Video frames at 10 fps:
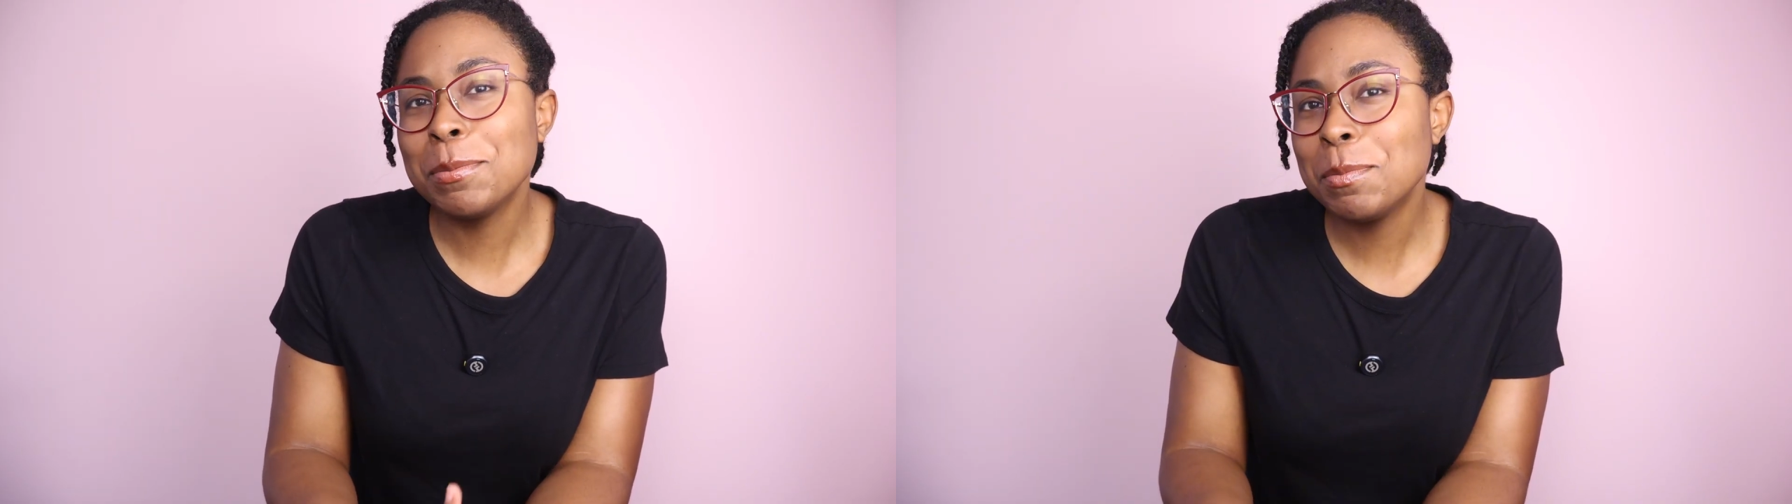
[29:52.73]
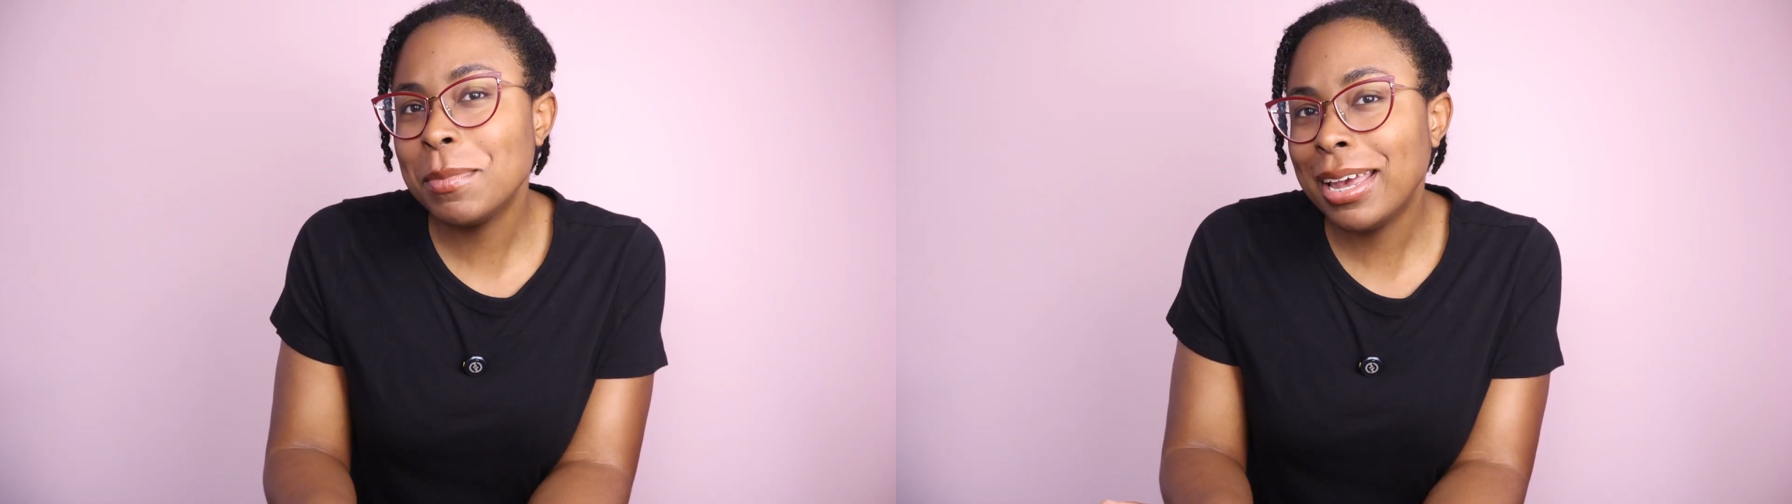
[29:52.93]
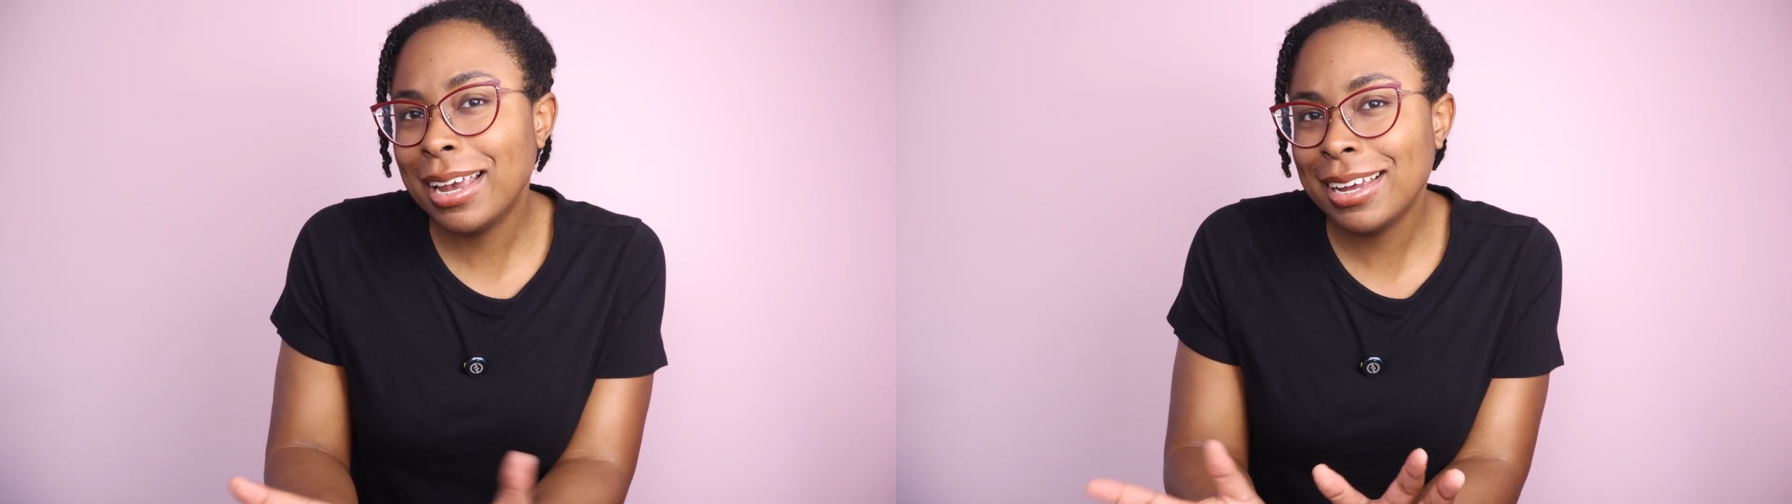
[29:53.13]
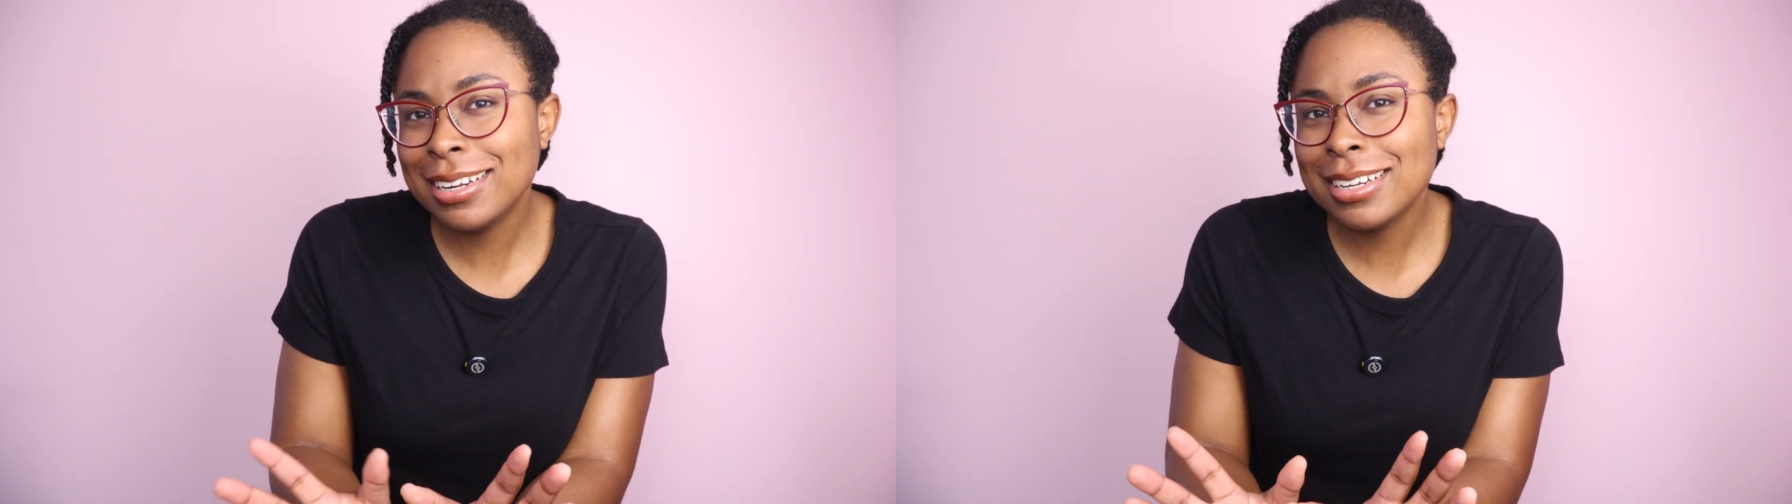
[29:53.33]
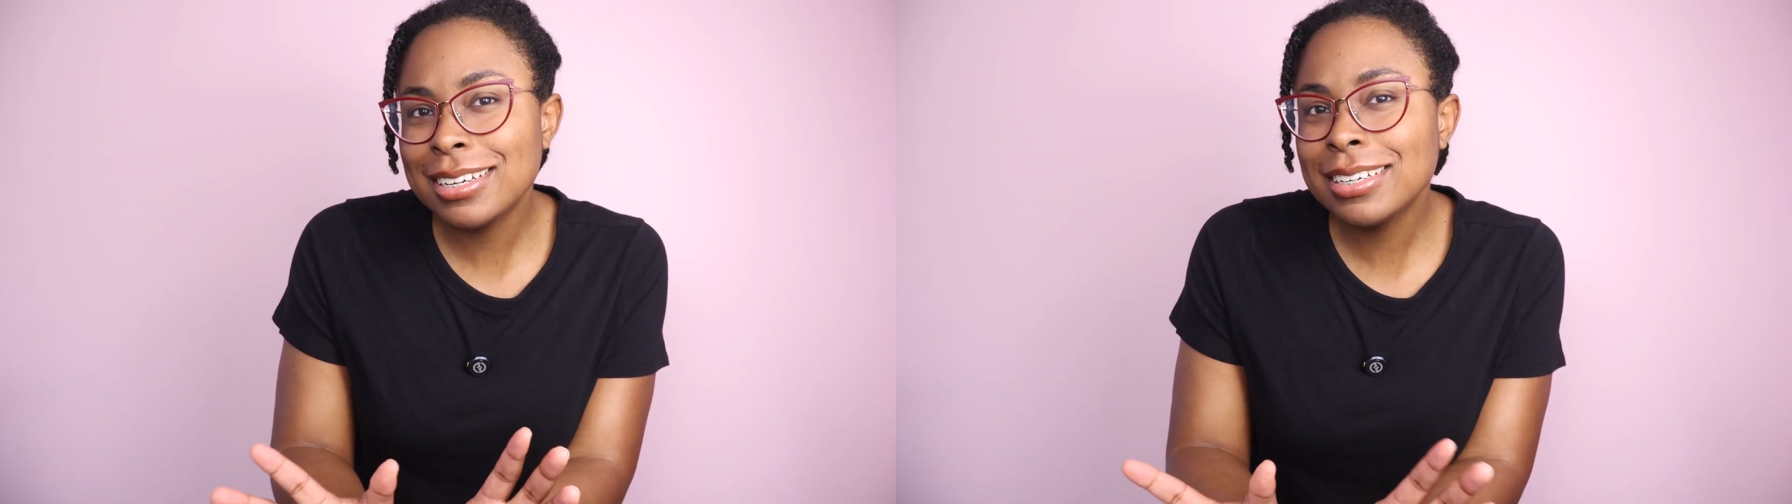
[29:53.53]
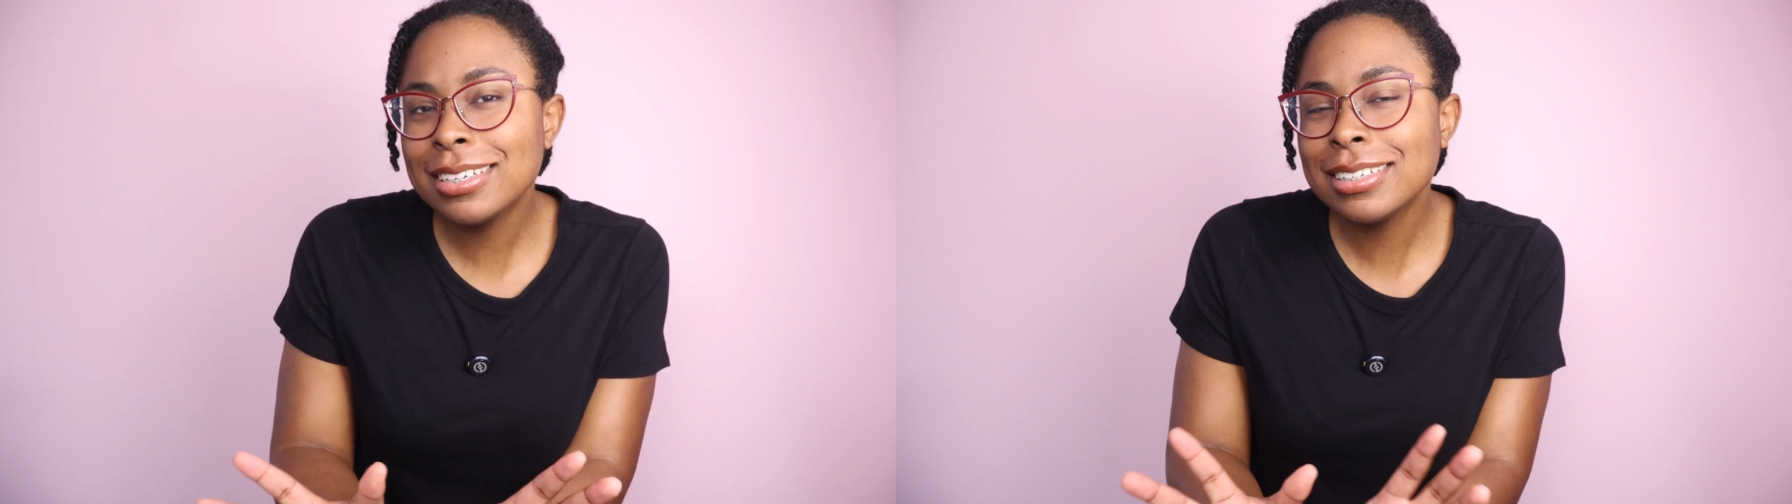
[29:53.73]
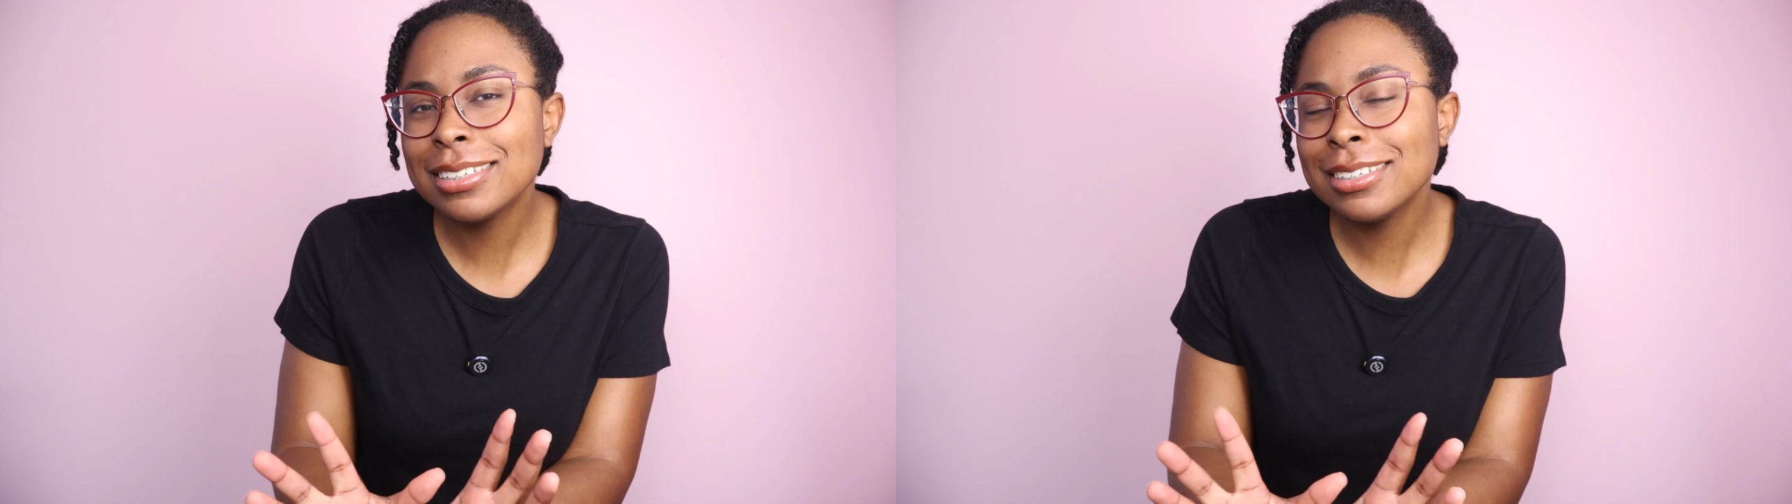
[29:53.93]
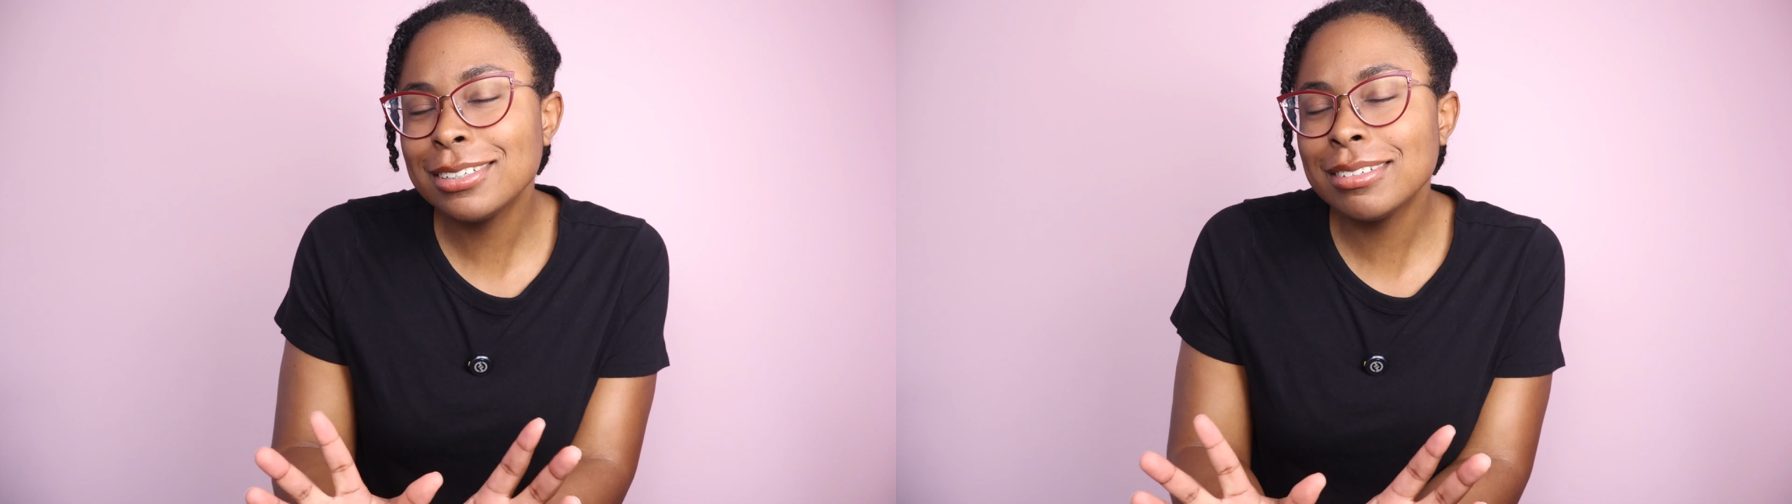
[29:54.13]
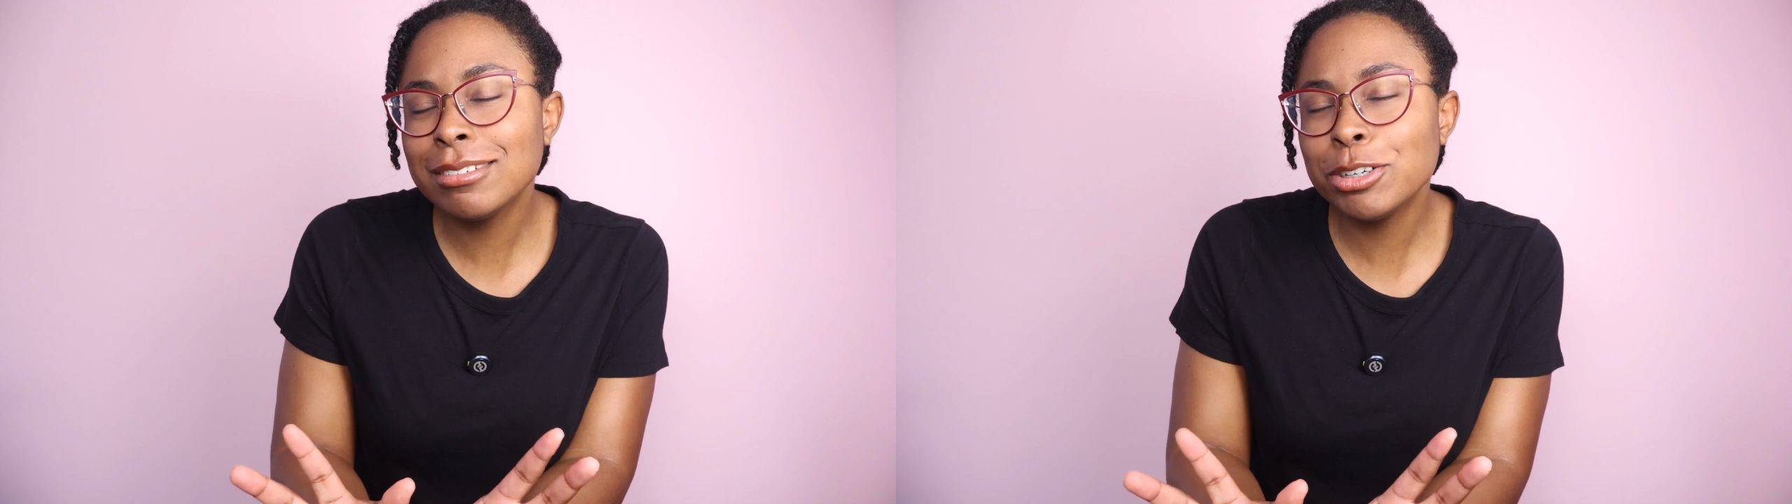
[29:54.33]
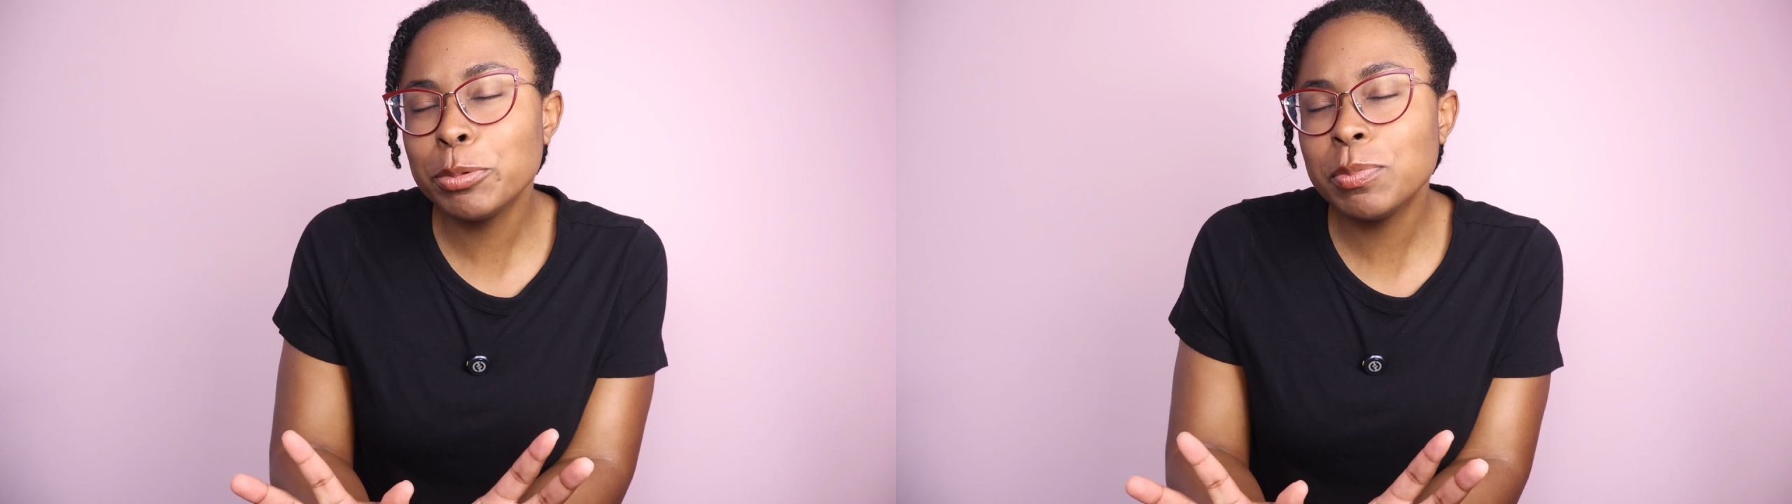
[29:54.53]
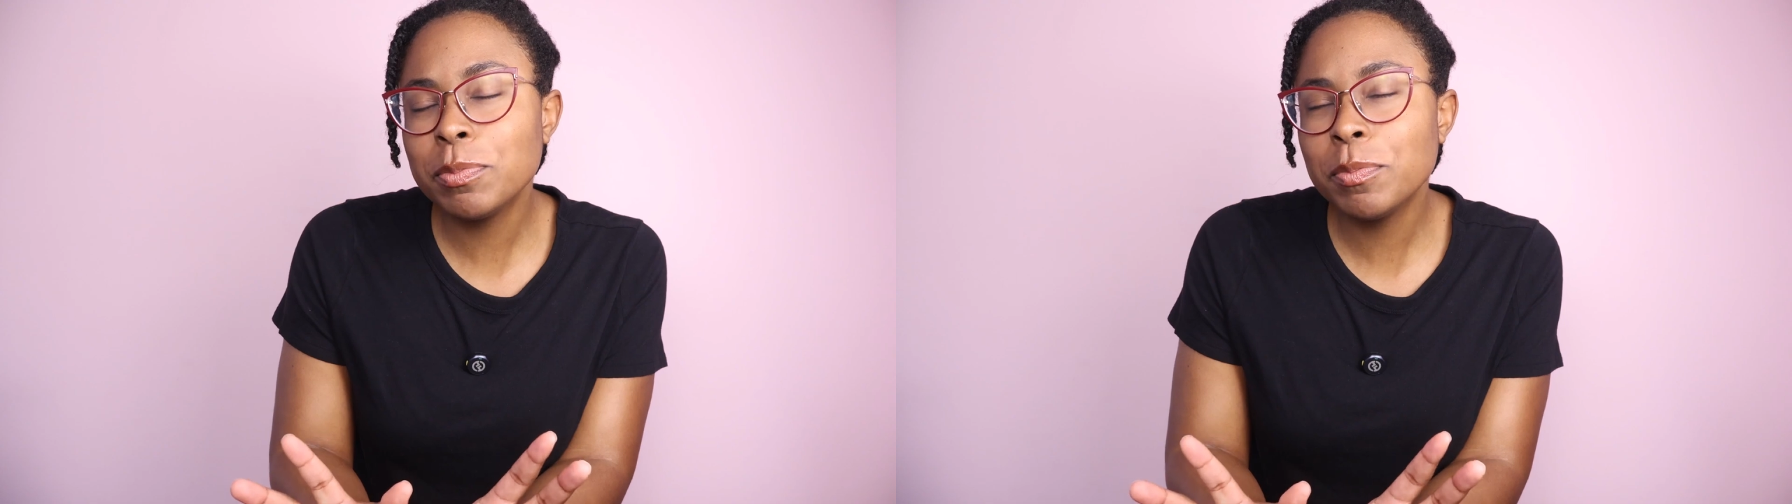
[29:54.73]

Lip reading: main group